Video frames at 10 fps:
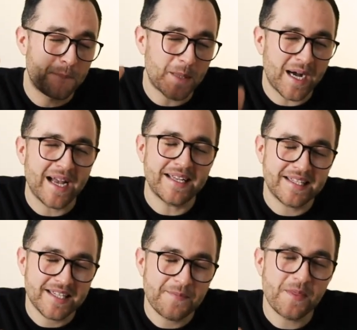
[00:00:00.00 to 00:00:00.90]

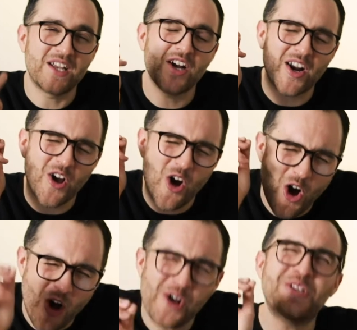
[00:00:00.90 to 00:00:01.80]
But God
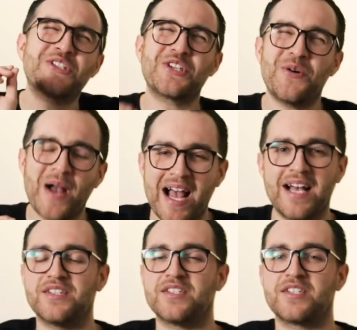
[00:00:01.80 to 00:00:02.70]
also
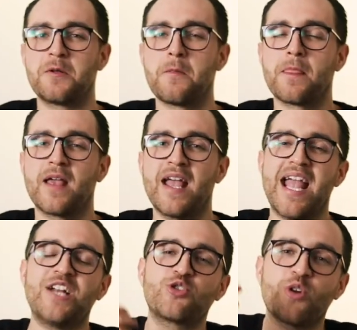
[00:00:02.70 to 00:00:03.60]
has
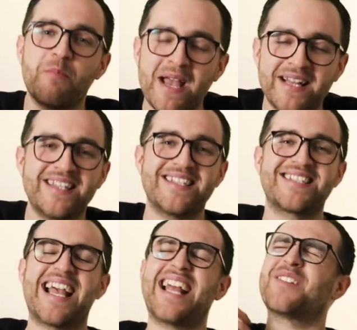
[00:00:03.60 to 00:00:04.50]
a
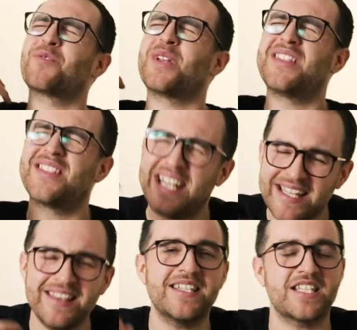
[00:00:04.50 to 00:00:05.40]
tremendous and
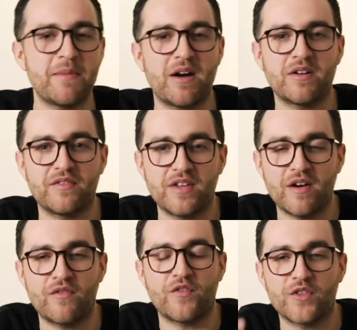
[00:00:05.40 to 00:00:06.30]
relentless amount of
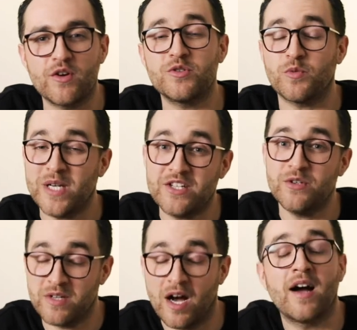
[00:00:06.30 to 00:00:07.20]
love for those we
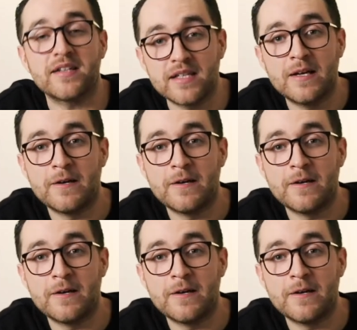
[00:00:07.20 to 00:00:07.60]
do not.